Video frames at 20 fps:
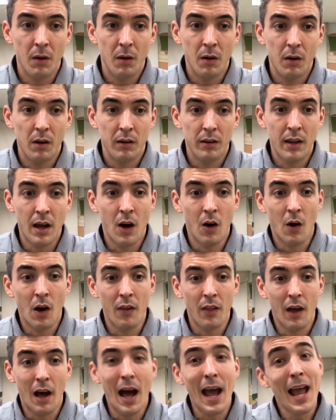Now,
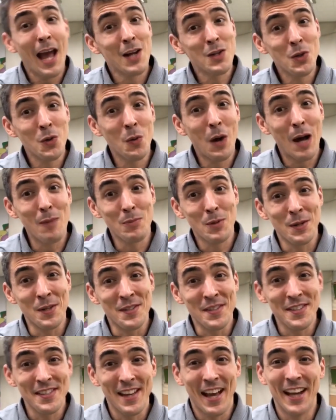I had two options.
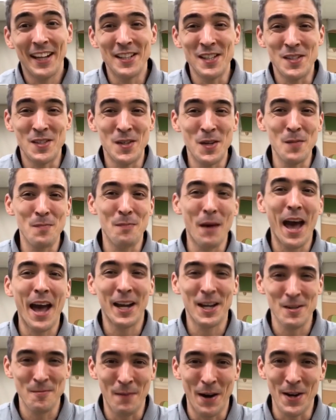I could sit back in
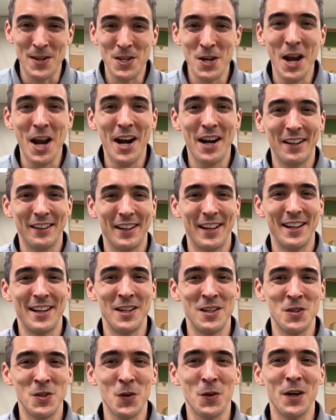my chair and
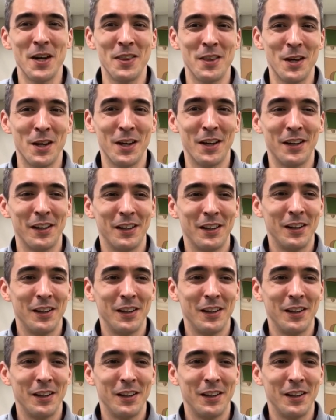enjoy the,